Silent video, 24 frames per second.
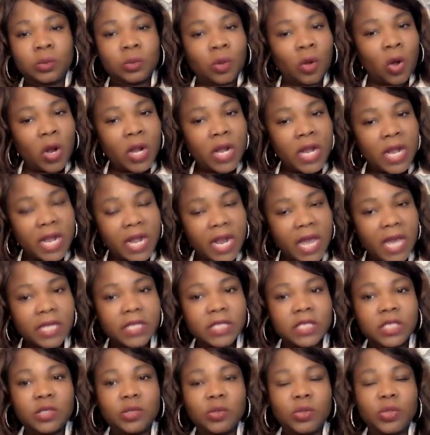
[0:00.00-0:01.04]

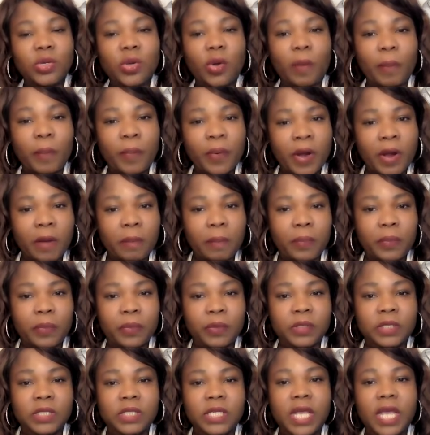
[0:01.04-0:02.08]
connect to your
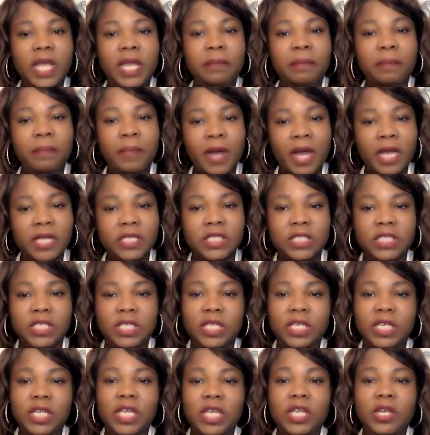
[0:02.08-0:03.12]
purpose and
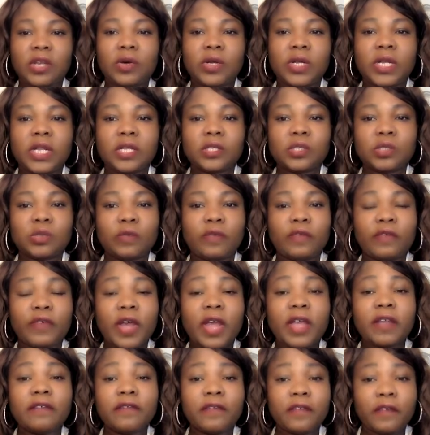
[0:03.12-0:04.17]
passion in order to
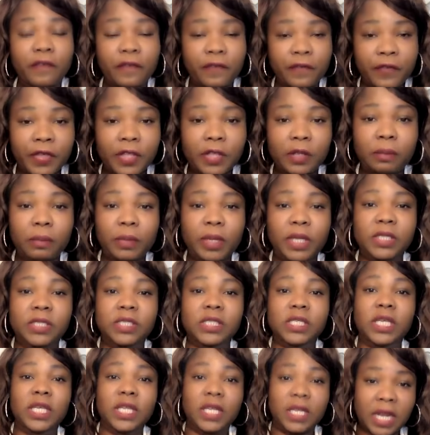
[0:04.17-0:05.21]
find
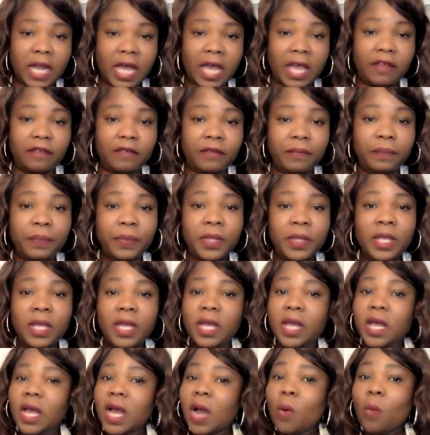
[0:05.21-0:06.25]
fulfillment in life.
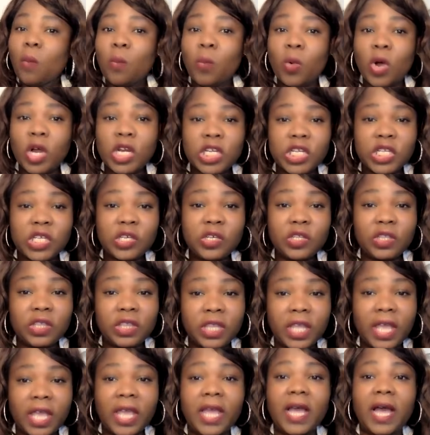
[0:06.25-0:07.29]
What do you
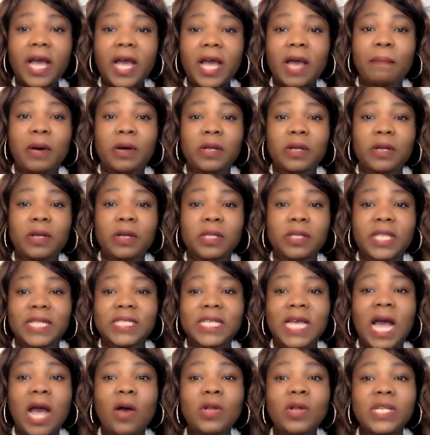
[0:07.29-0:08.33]
think about that?
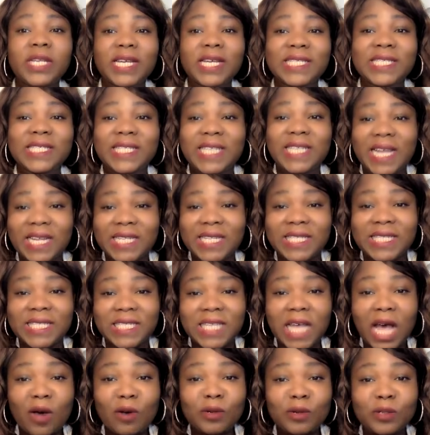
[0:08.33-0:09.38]
How does that
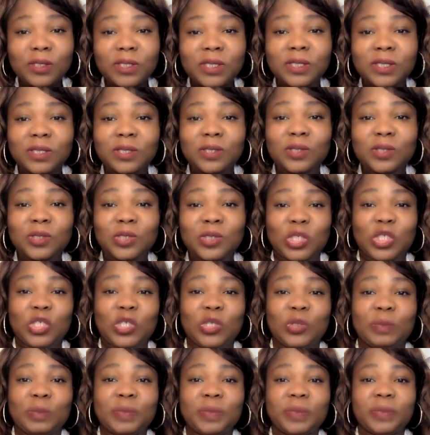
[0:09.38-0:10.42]
sound to
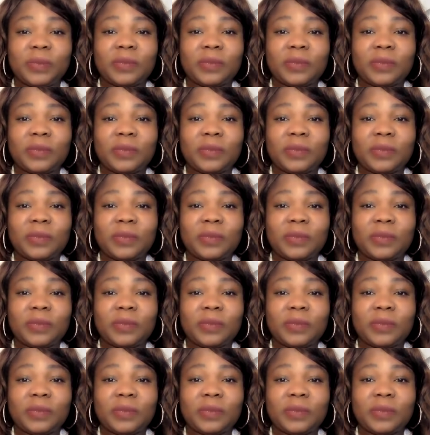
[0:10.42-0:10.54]
you?